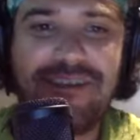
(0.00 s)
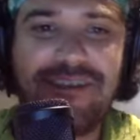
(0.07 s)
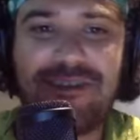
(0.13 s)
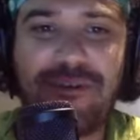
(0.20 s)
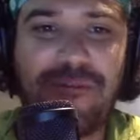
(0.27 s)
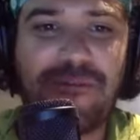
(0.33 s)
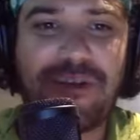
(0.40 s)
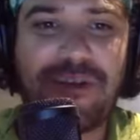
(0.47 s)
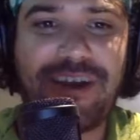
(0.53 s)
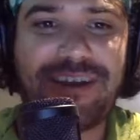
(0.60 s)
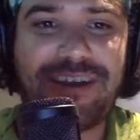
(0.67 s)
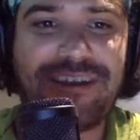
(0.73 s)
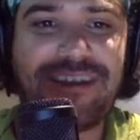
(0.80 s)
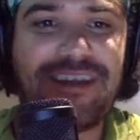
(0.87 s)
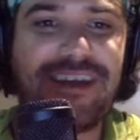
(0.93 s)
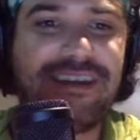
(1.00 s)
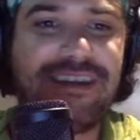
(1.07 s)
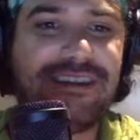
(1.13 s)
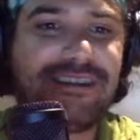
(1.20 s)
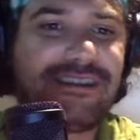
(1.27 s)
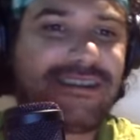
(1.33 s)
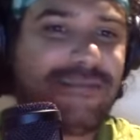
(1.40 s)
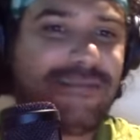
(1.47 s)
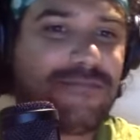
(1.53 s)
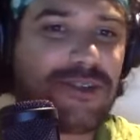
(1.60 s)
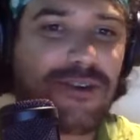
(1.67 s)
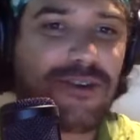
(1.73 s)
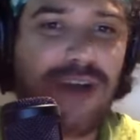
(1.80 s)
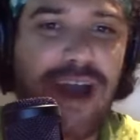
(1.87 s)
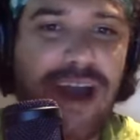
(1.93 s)
Don't forget to hit
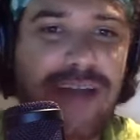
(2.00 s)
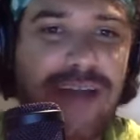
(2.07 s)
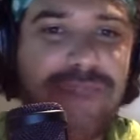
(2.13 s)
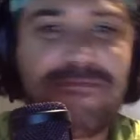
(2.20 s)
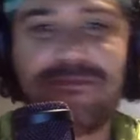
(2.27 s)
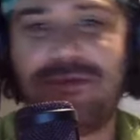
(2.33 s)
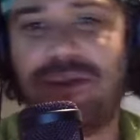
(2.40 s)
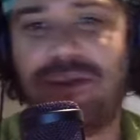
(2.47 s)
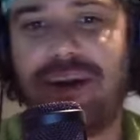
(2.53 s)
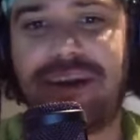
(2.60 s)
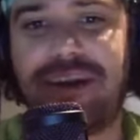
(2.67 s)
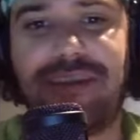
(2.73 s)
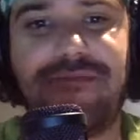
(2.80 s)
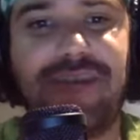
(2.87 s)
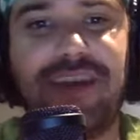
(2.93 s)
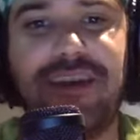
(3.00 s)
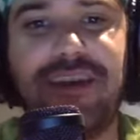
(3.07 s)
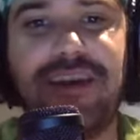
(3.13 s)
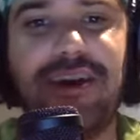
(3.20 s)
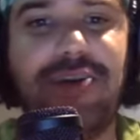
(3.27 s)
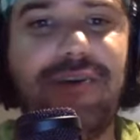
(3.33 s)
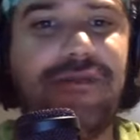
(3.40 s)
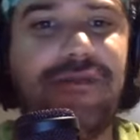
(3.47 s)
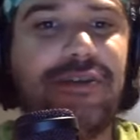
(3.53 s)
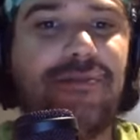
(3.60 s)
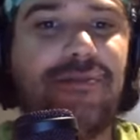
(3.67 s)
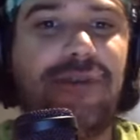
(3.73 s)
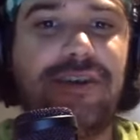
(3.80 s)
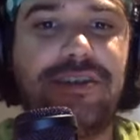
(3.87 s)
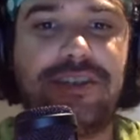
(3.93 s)
subscribe, like the video if you're
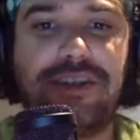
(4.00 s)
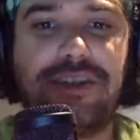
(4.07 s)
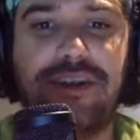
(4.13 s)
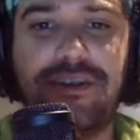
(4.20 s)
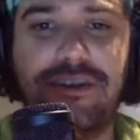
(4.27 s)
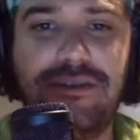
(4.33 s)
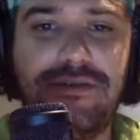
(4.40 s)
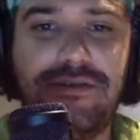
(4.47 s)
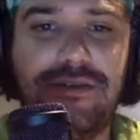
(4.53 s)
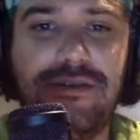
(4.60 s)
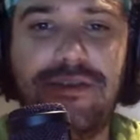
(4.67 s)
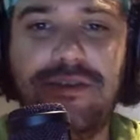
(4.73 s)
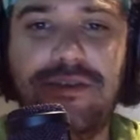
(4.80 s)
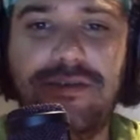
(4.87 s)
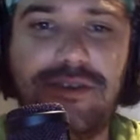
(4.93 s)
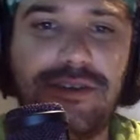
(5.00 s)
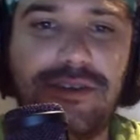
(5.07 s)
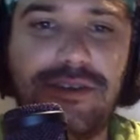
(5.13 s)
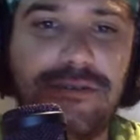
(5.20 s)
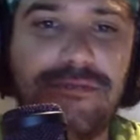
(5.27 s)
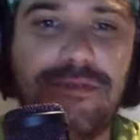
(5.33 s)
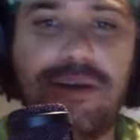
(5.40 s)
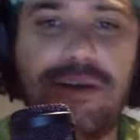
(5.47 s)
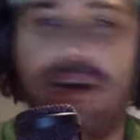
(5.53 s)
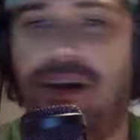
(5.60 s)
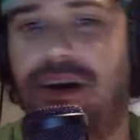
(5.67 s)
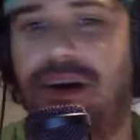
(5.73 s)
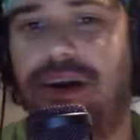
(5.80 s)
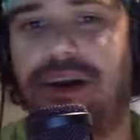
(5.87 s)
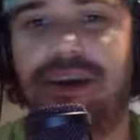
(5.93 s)
watching on new YouTube.
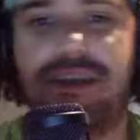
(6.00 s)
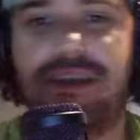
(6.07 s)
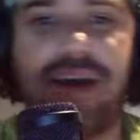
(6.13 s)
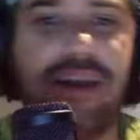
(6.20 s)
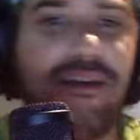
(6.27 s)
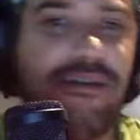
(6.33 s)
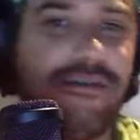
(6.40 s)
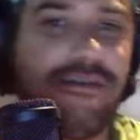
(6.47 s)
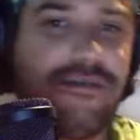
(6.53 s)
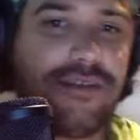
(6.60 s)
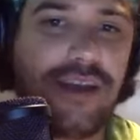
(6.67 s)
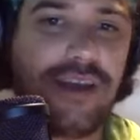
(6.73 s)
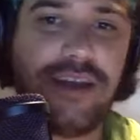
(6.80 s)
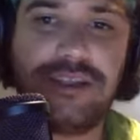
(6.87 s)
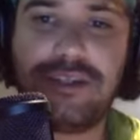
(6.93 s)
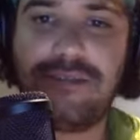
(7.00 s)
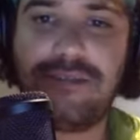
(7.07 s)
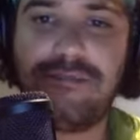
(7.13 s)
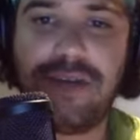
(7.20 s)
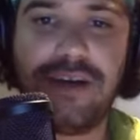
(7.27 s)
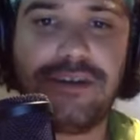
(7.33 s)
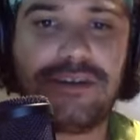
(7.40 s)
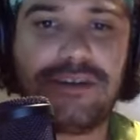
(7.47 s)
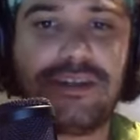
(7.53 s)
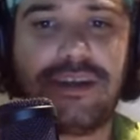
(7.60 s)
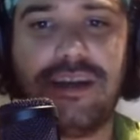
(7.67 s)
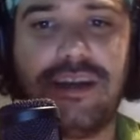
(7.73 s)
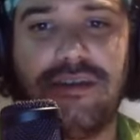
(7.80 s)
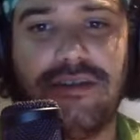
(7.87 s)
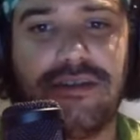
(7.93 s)
Hit that notification bells to
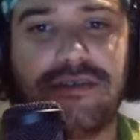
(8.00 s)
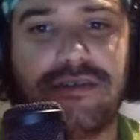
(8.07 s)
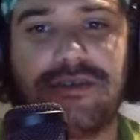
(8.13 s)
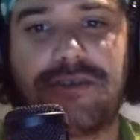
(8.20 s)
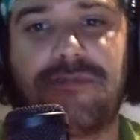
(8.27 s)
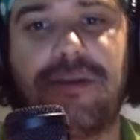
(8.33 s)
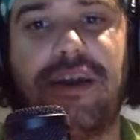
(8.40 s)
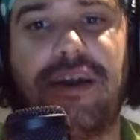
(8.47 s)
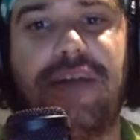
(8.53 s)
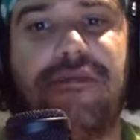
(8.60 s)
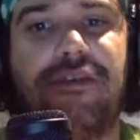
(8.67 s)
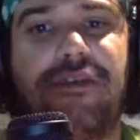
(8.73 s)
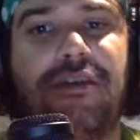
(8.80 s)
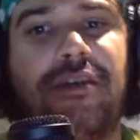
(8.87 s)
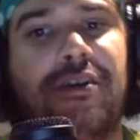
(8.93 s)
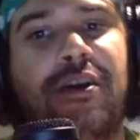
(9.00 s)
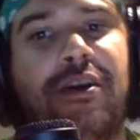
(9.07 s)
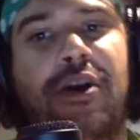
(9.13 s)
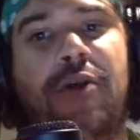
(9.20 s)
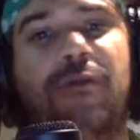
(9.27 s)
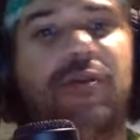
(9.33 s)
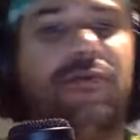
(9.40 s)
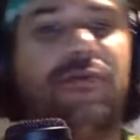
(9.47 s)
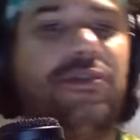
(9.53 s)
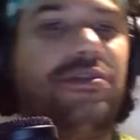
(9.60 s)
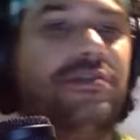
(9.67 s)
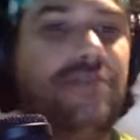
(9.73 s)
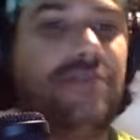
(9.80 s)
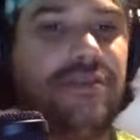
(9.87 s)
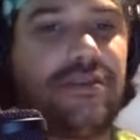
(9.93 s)
get alerts whenever we
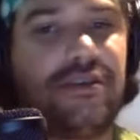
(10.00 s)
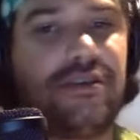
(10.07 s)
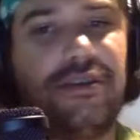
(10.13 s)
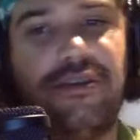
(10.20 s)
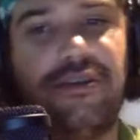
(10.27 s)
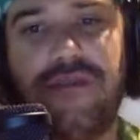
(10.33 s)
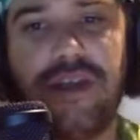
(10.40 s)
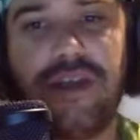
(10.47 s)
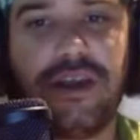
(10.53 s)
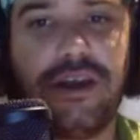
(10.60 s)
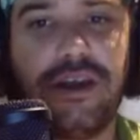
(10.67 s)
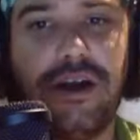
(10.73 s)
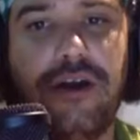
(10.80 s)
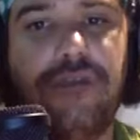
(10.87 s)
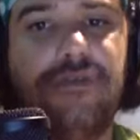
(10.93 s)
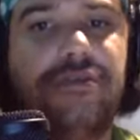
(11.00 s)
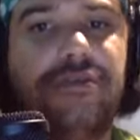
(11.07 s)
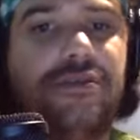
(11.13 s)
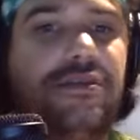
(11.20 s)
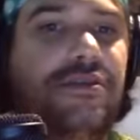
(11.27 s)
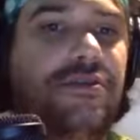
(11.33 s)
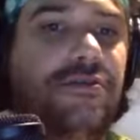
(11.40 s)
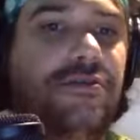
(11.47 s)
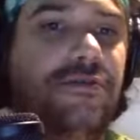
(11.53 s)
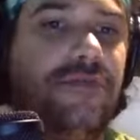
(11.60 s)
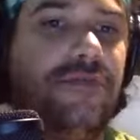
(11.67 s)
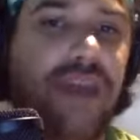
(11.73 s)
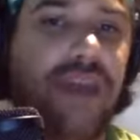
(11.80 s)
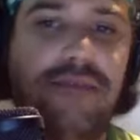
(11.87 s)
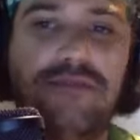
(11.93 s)
release new videos, new
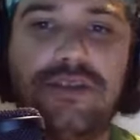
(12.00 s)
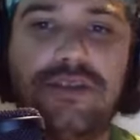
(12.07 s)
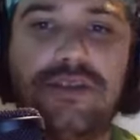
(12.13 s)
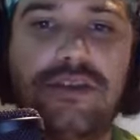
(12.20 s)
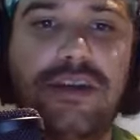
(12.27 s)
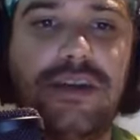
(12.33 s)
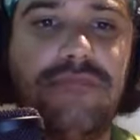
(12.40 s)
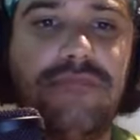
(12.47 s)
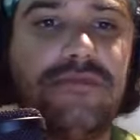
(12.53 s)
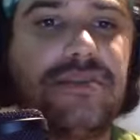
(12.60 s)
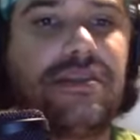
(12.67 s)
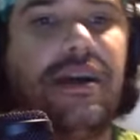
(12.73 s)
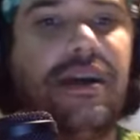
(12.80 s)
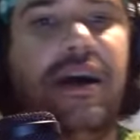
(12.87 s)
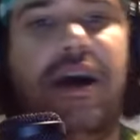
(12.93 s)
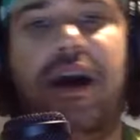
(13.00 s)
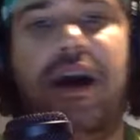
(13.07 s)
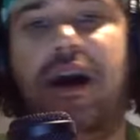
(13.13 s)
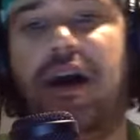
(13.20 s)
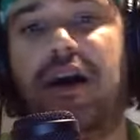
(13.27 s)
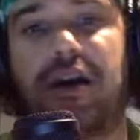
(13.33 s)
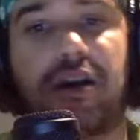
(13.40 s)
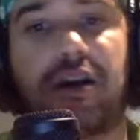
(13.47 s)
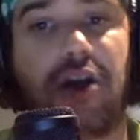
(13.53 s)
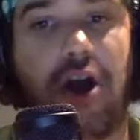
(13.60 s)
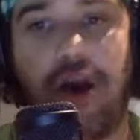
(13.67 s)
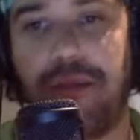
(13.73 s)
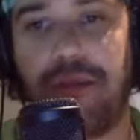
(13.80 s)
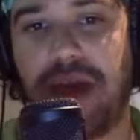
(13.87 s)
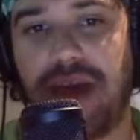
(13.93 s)
game streams.
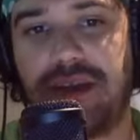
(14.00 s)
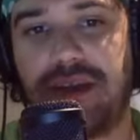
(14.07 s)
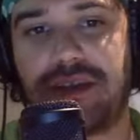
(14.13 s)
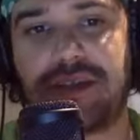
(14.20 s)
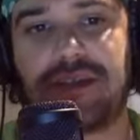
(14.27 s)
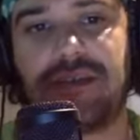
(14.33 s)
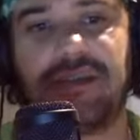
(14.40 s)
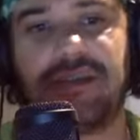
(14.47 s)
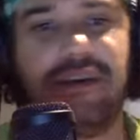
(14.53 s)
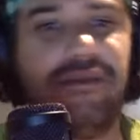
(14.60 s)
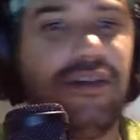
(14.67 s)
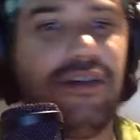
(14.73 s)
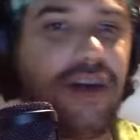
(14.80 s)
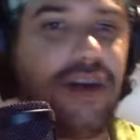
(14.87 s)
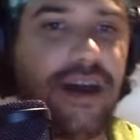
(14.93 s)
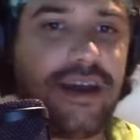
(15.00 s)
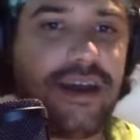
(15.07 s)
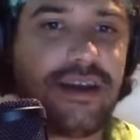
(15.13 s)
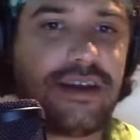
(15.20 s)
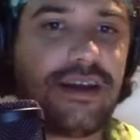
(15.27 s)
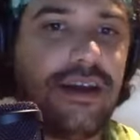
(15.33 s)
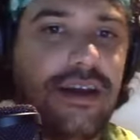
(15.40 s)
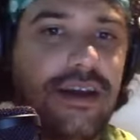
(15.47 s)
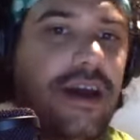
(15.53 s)
Comment, leave a like.